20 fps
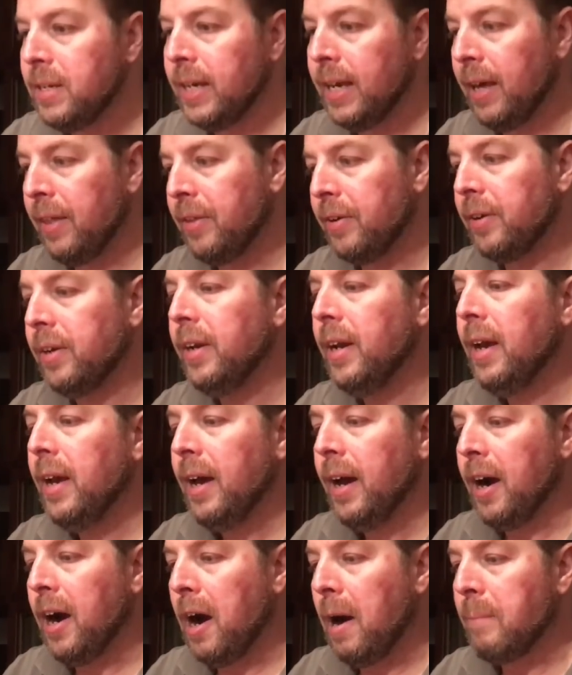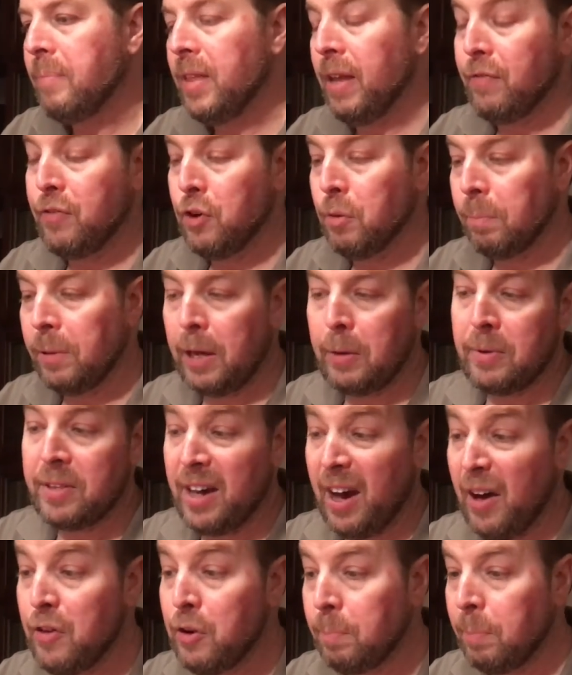together. If you're playing with
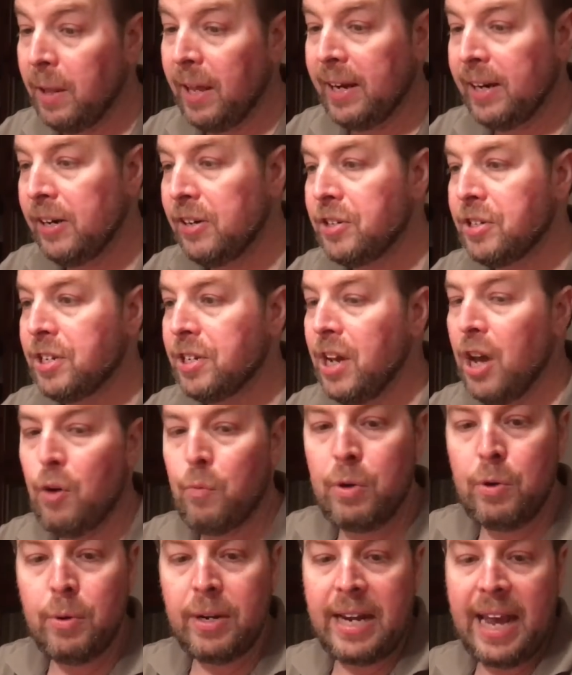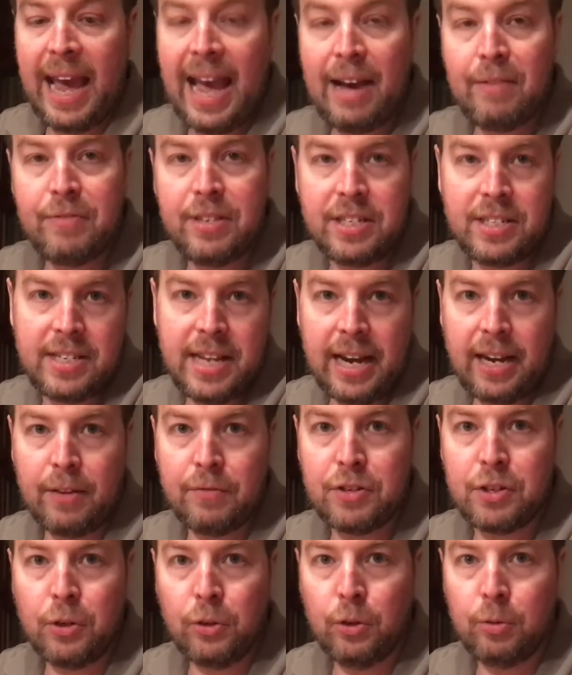other players, we wouldn't have this deck of
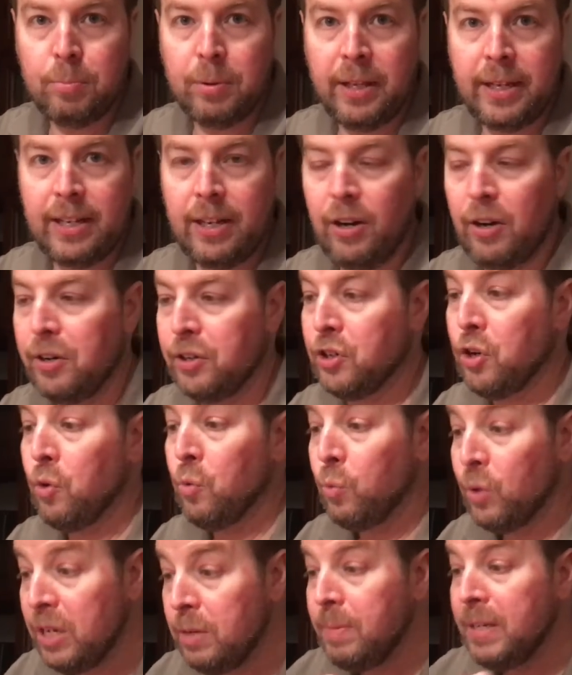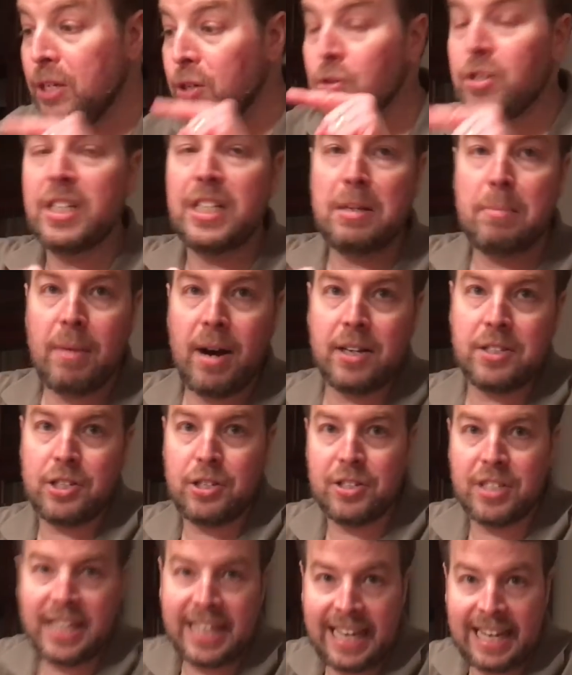solo play cards. We'd be using the
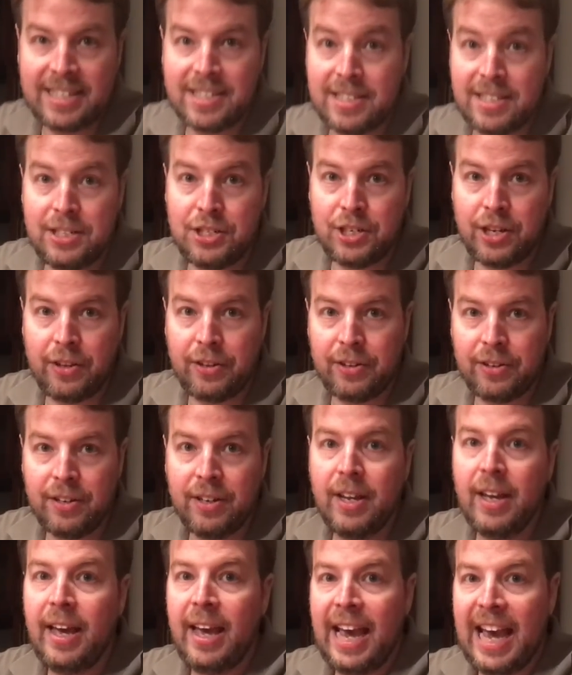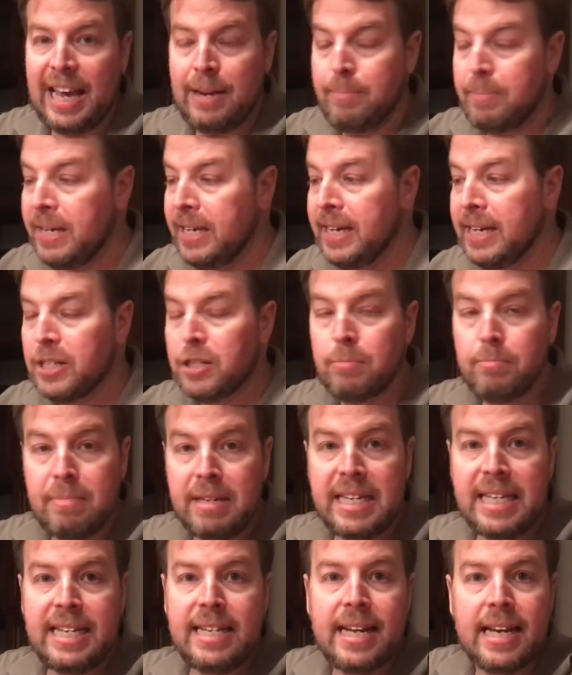monsters against each other and being as
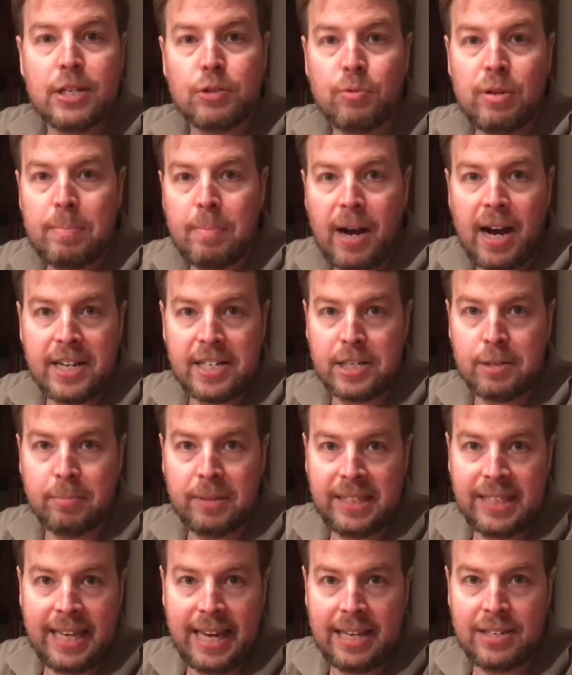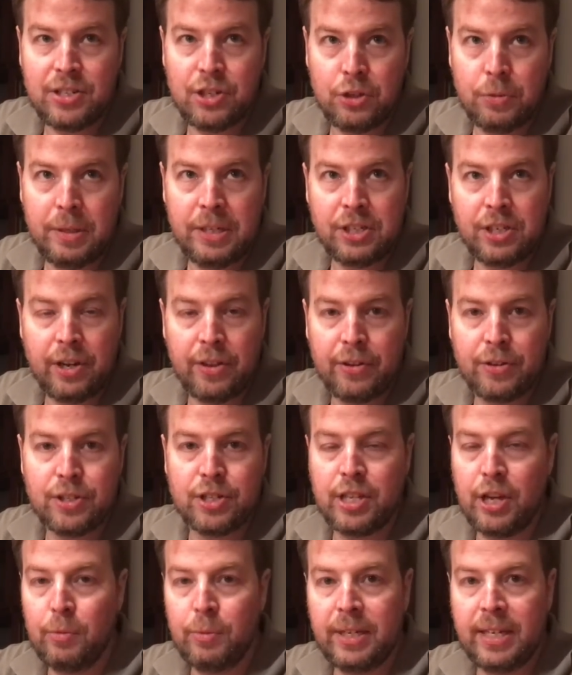mean as we possibly can to each other so
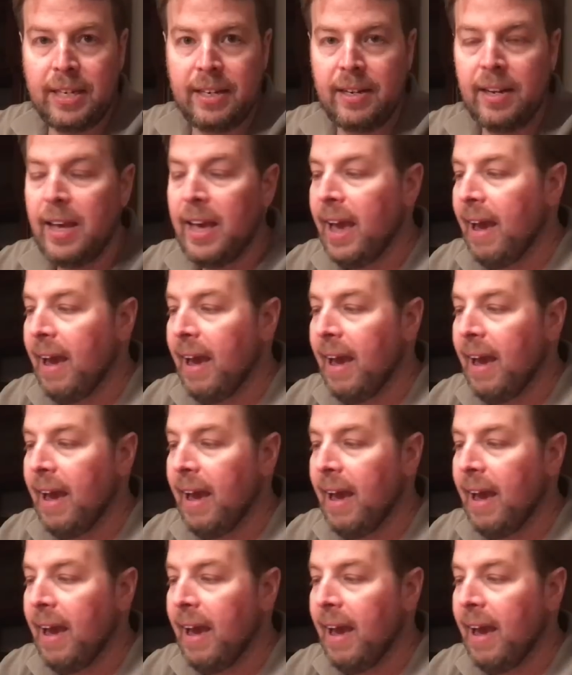that we can